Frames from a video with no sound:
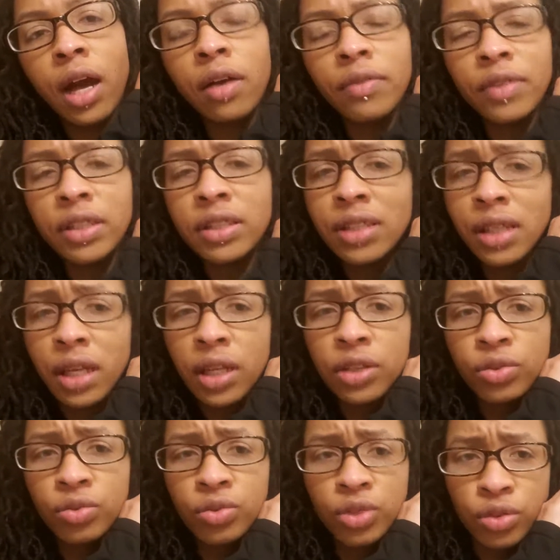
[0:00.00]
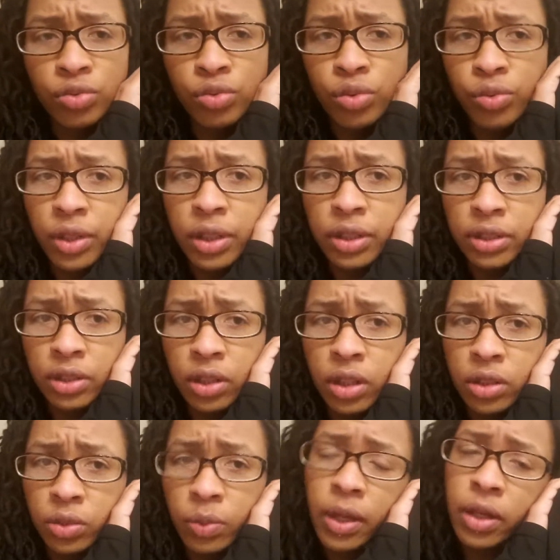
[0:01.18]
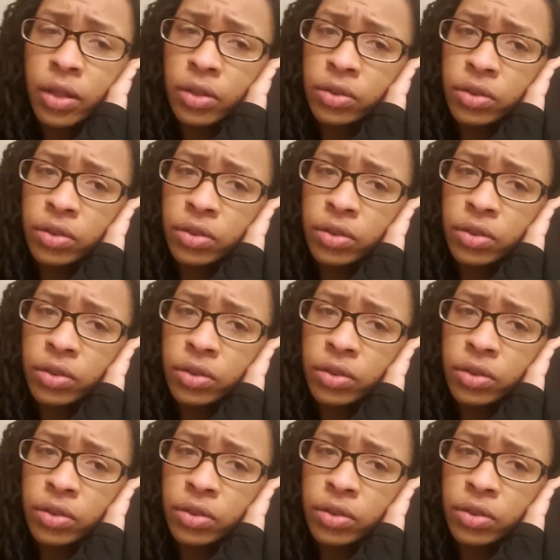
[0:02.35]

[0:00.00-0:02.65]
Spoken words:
obvious that I do general readings as well,